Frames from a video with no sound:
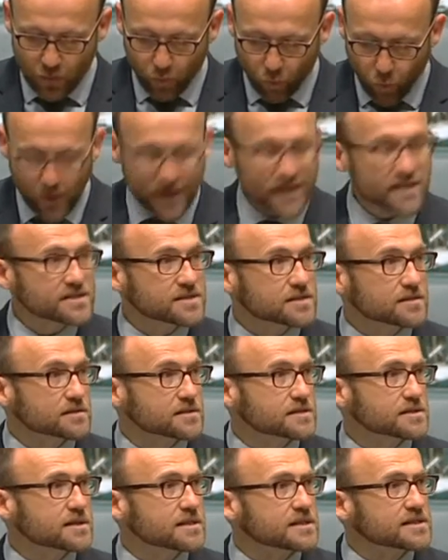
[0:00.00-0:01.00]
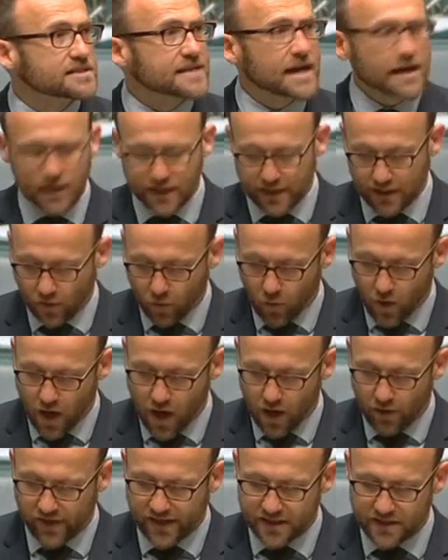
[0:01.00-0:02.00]
witnesses to the Senate
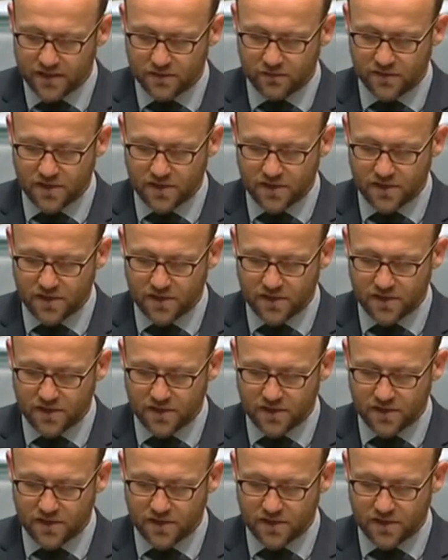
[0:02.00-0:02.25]
inquiry into the